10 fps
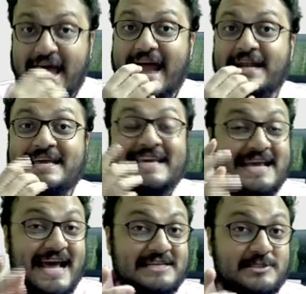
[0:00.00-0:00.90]
and he
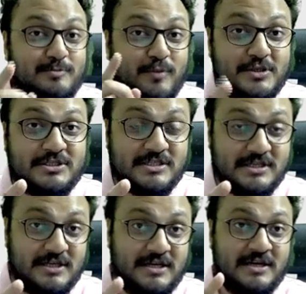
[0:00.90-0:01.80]
has
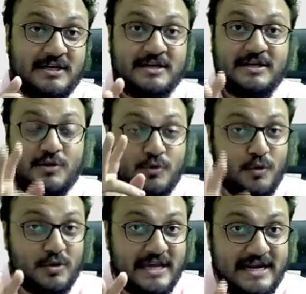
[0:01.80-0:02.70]
sponsored two
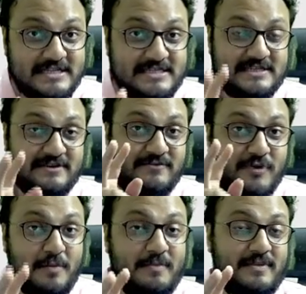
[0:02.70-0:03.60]
kids
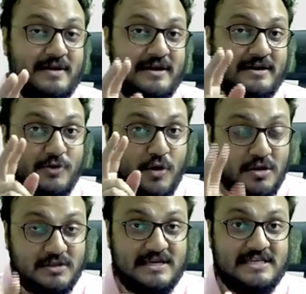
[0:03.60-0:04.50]
from
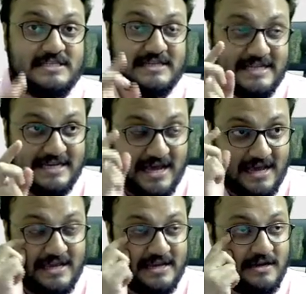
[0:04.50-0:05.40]
northeast in
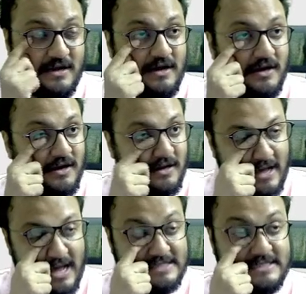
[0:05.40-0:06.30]
in
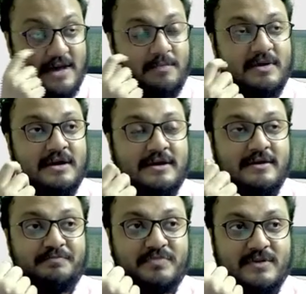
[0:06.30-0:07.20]
uh, assam
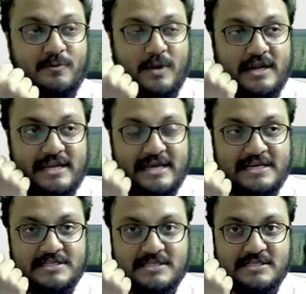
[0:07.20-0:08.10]
one
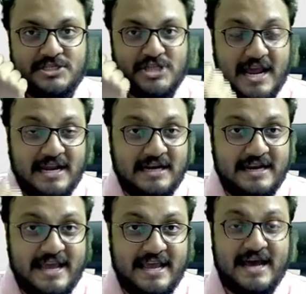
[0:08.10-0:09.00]
is shahil
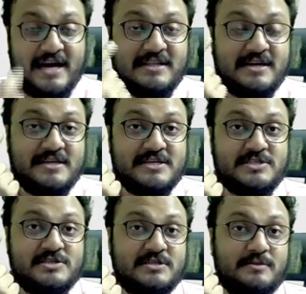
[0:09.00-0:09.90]
day other is
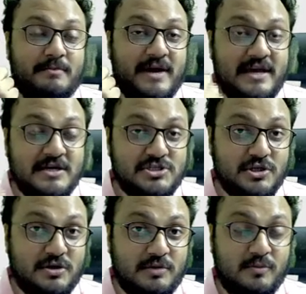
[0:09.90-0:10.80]
Mayank
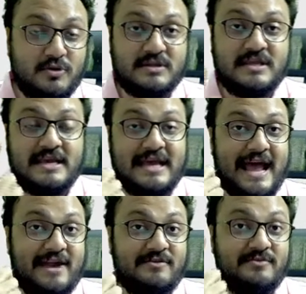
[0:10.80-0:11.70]
Chakraborty
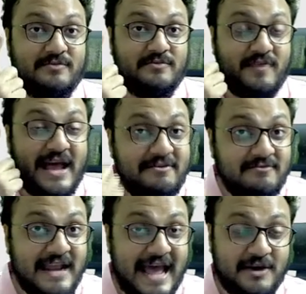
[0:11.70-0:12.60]
and 5
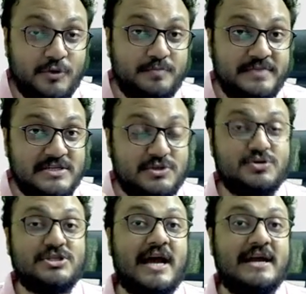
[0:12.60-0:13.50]
lakh rupees to
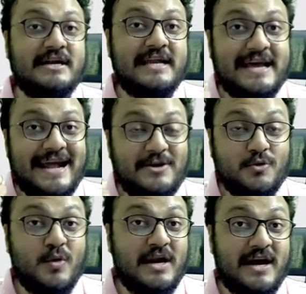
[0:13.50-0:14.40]
Shahil Day and
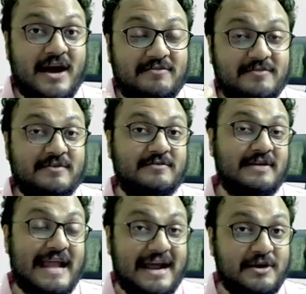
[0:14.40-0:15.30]
2.5
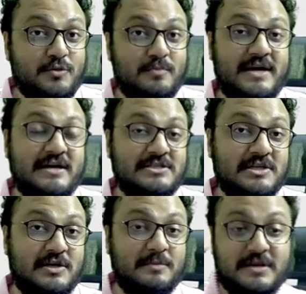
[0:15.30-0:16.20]
lakh to Mayank
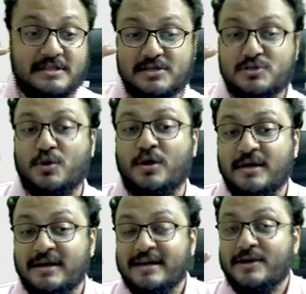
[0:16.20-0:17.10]
Chakraborty. So,
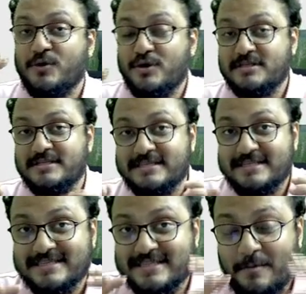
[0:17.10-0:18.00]
you know,
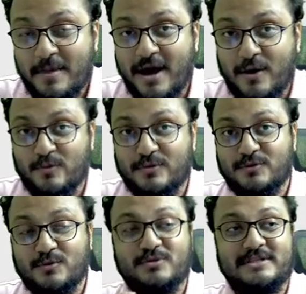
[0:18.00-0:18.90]
somehow
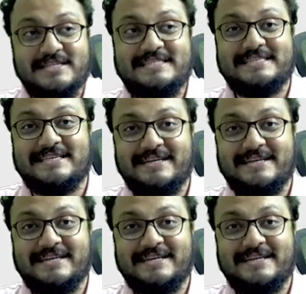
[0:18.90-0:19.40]
through this